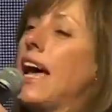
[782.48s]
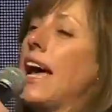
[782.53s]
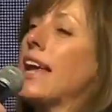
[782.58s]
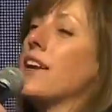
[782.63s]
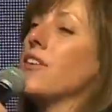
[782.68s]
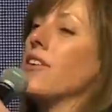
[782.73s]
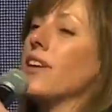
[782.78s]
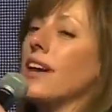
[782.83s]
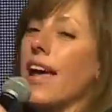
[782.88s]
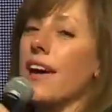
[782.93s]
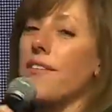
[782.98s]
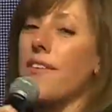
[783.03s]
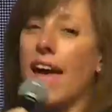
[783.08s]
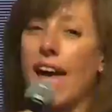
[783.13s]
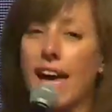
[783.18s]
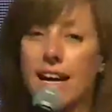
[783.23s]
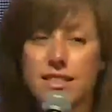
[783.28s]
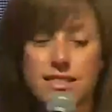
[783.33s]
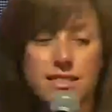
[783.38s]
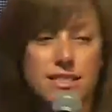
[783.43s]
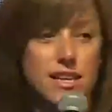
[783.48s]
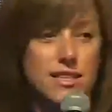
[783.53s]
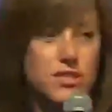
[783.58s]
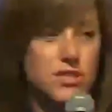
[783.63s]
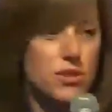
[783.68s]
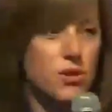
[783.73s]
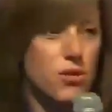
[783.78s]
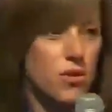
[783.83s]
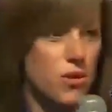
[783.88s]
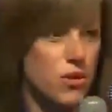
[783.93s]
not have access
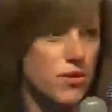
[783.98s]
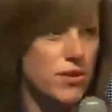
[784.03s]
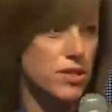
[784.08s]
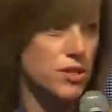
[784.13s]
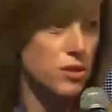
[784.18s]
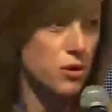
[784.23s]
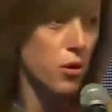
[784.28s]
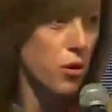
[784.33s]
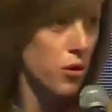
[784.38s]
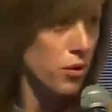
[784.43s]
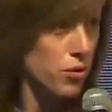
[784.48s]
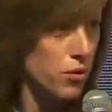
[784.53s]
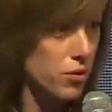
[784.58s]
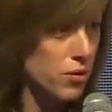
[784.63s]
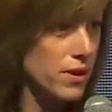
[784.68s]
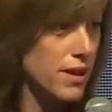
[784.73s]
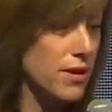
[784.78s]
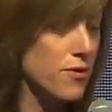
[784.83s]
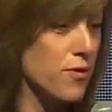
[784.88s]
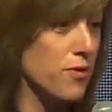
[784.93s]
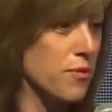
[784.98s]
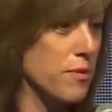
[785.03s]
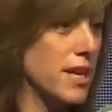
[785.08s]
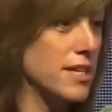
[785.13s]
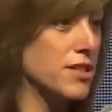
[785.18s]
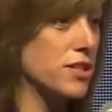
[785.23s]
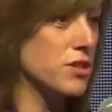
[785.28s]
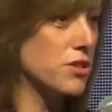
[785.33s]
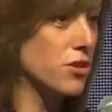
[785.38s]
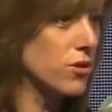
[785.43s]
to all this cool
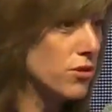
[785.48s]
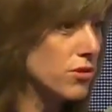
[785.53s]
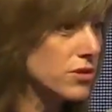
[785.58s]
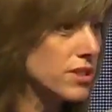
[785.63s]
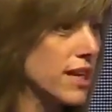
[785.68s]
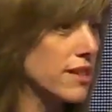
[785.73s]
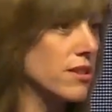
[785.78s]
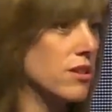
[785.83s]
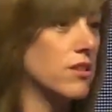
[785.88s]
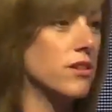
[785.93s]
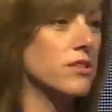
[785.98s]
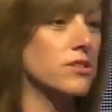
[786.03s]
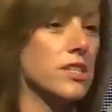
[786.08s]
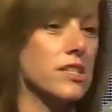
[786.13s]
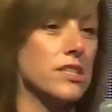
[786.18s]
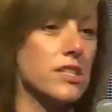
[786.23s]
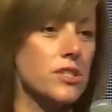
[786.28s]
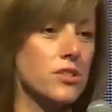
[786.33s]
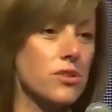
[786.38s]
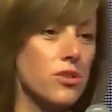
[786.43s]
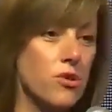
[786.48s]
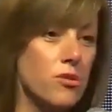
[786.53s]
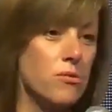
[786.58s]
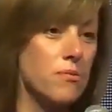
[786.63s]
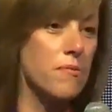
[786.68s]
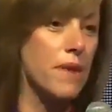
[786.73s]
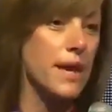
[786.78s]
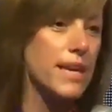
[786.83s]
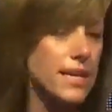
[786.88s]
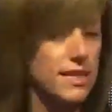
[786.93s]
information, these cool technologies, these cool
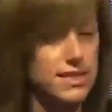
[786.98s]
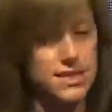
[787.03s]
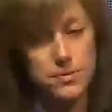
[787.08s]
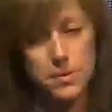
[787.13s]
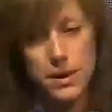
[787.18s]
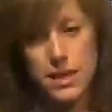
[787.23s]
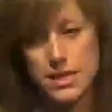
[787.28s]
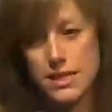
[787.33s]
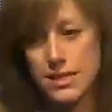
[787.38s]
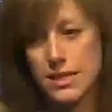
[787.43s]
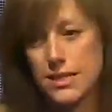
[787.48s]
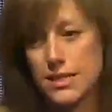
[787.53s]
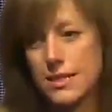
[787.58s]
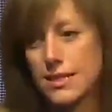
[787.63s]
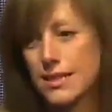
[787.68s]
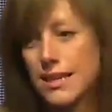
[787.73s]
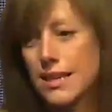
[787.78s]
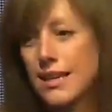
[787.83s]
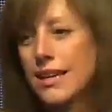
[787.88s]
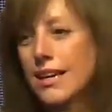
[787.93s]
maker spaces?